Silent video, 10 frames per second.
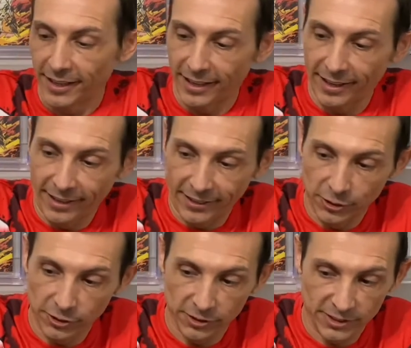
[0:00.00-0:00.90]
and
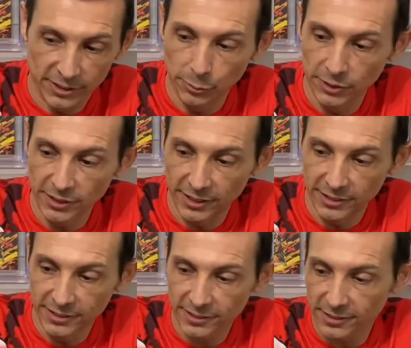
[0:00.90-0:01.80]
you're going to see what it
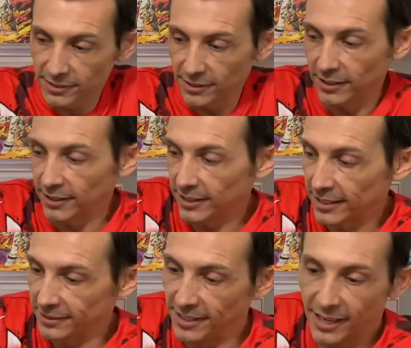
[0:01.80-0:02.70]
is. Again,
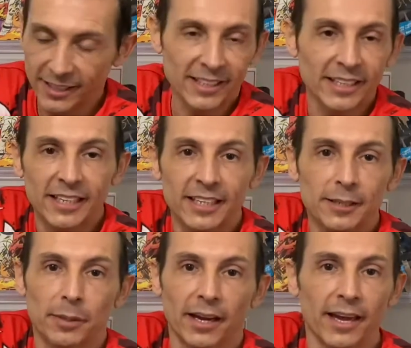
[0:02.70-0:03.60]
not a key
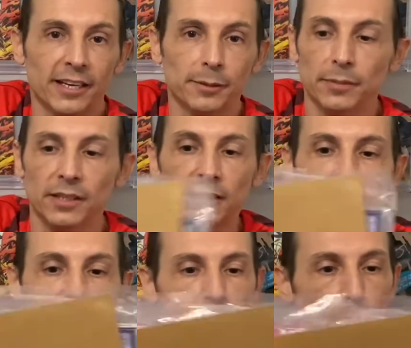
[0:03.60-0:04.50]
by any
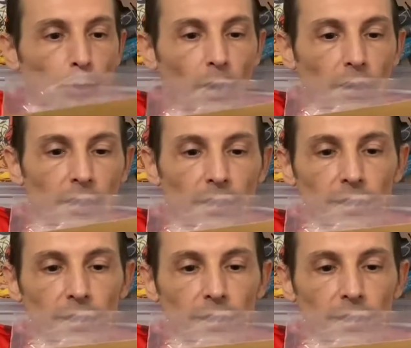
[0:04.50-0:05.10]
means, but,